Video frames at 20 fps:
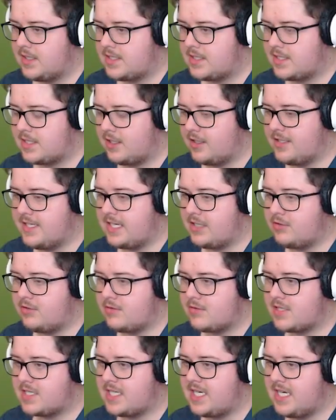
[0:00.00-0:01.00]
So
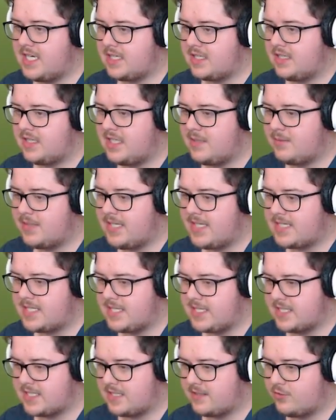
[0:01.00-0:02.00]
Knuckles can't climb these
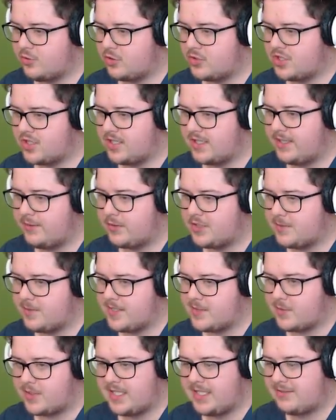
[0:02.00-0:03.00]
things, unfortunately, which
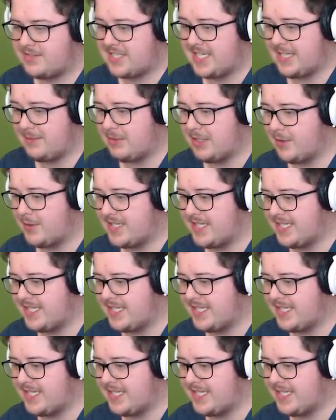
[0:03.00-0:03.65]
means we're gonna have to keep going